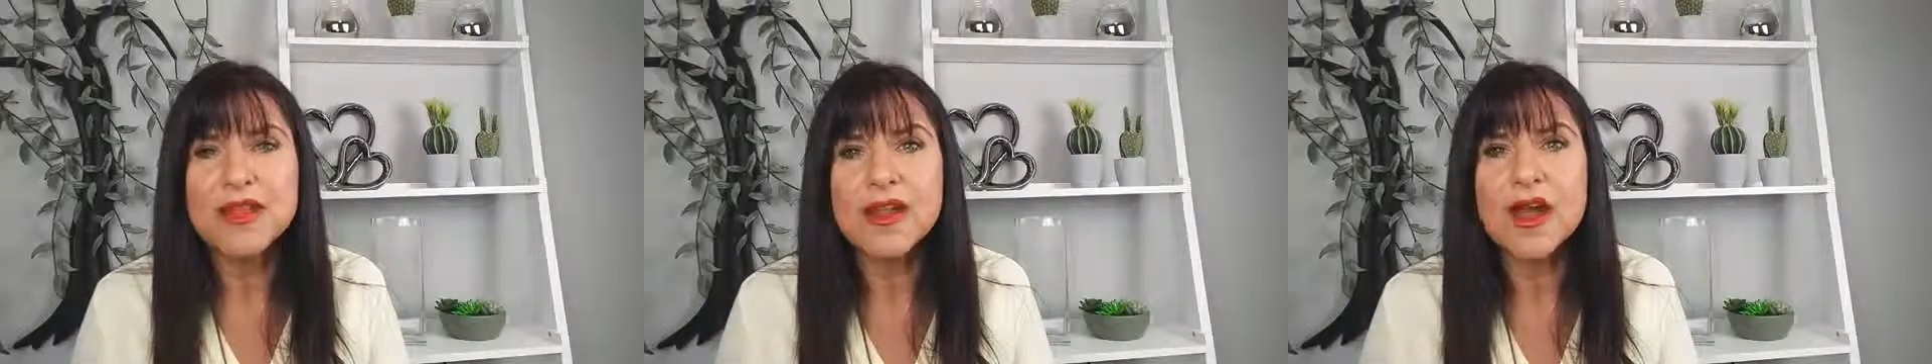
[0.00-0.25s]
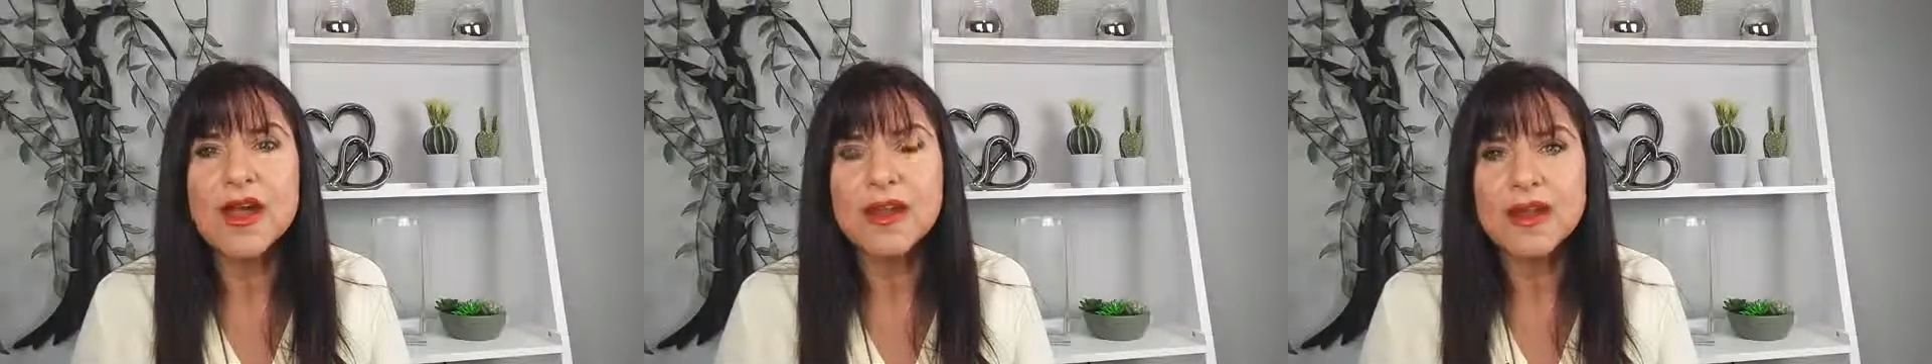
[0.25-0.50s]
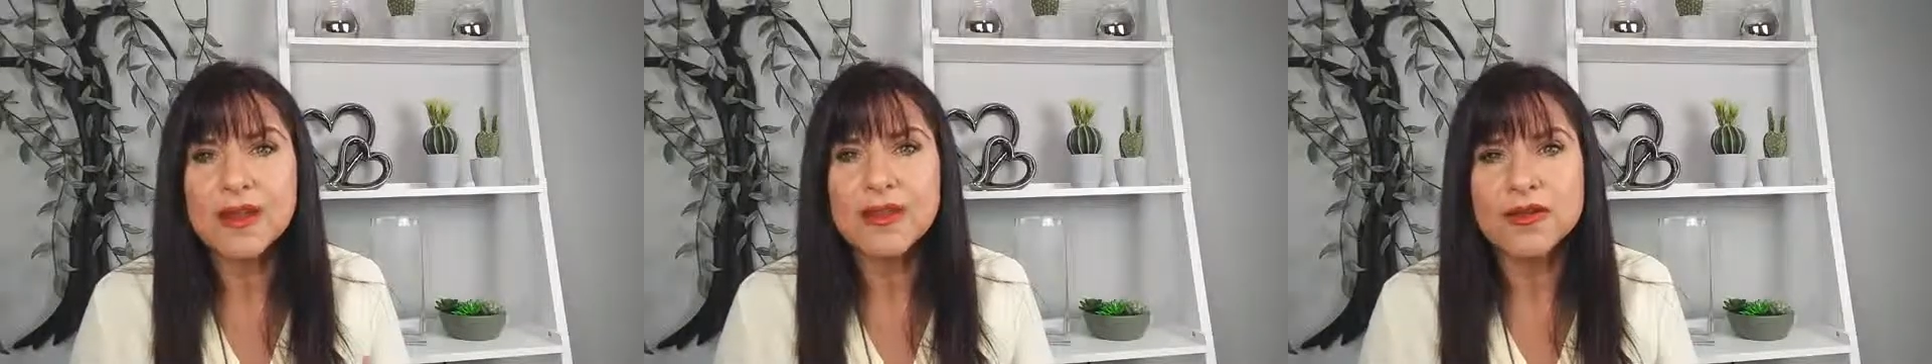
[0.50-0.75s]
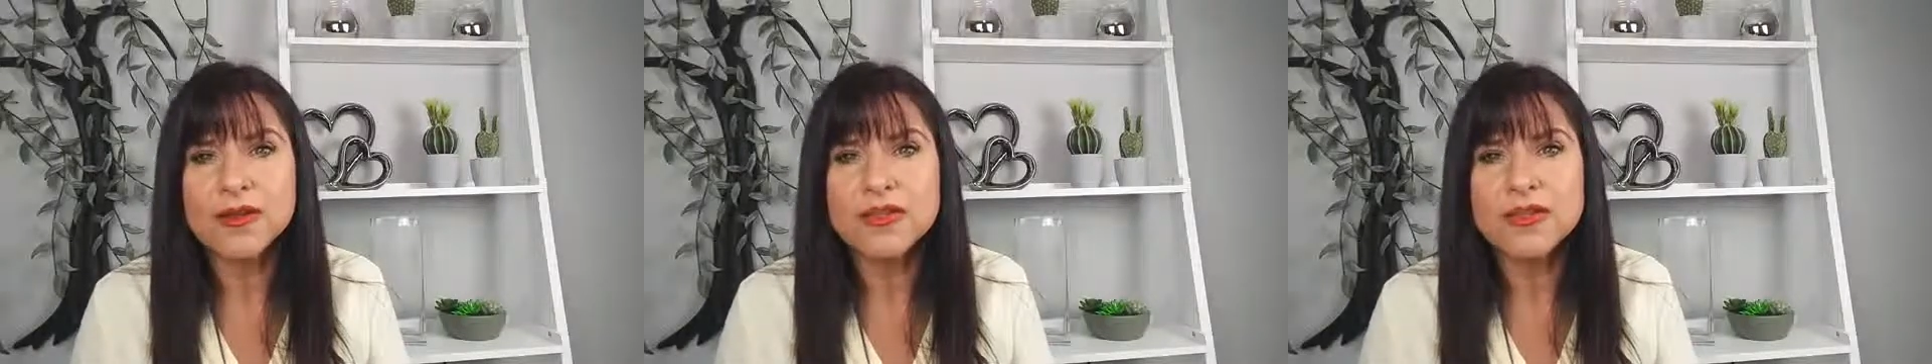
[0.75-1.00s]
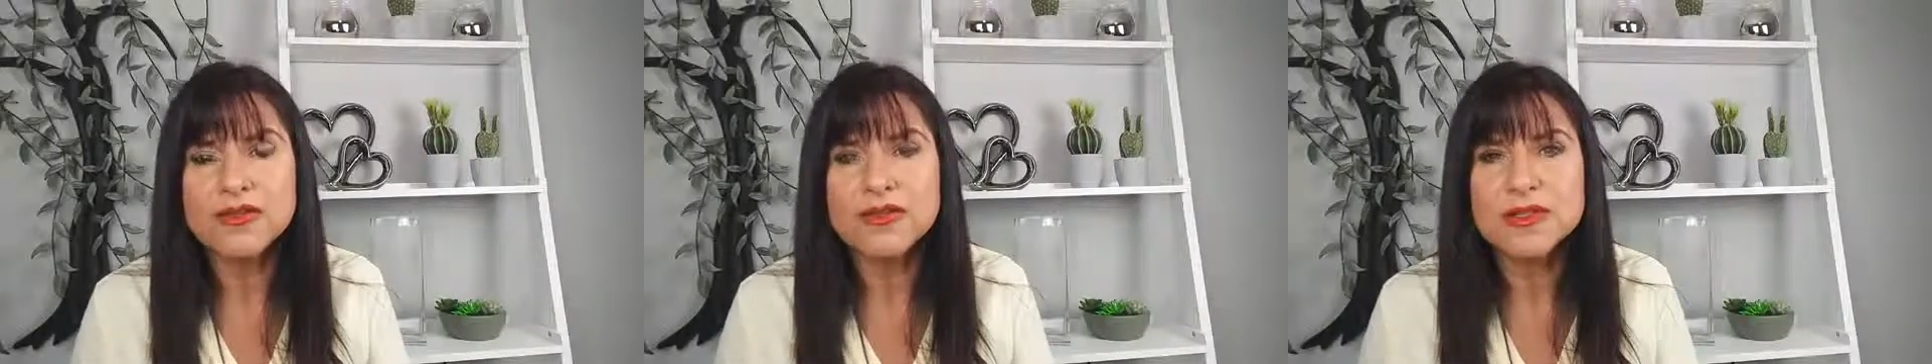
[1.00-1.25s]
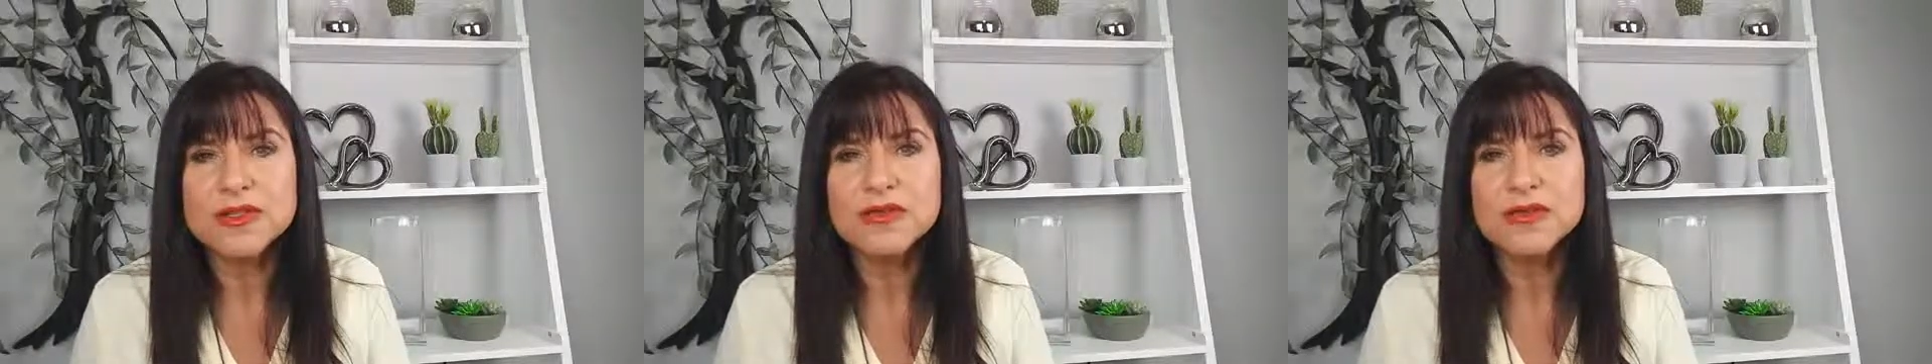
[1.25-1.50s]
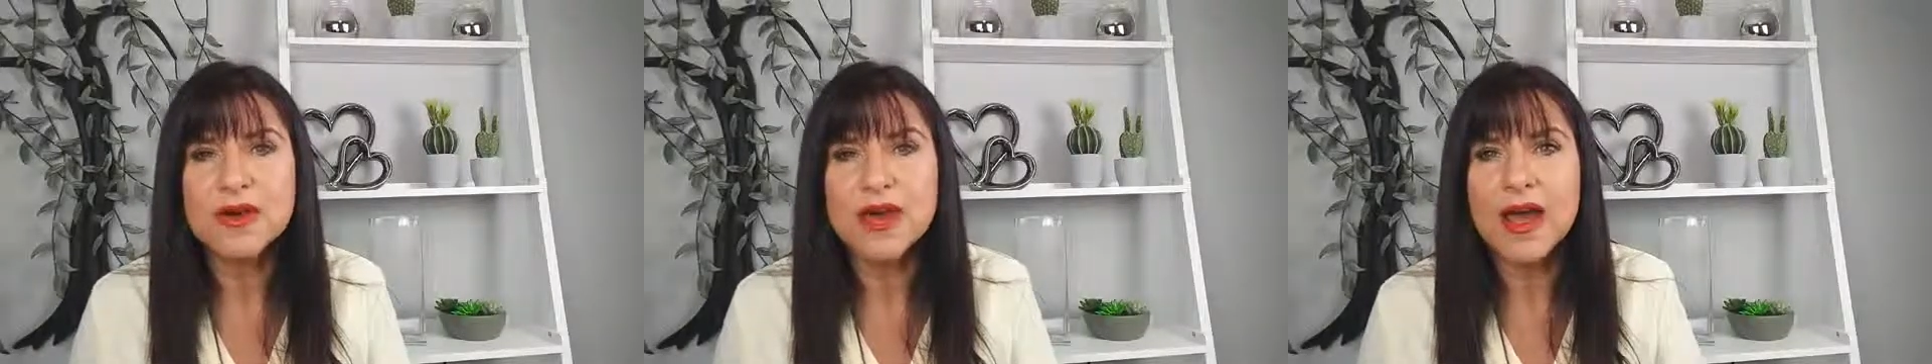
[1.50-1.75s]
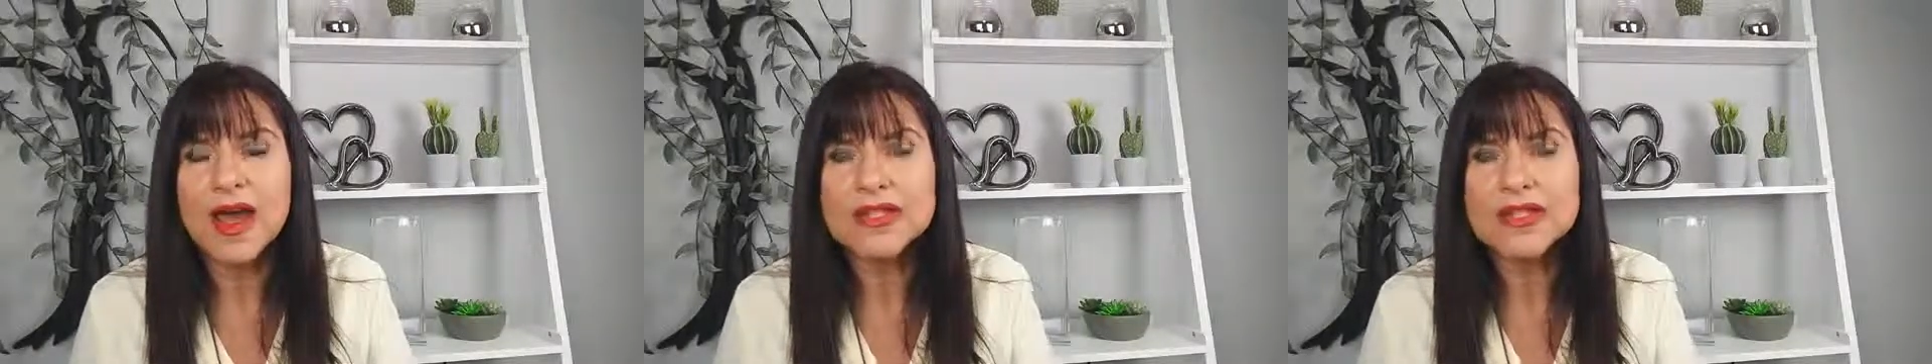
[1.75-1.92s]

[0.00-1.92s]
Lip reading: then I encourage you to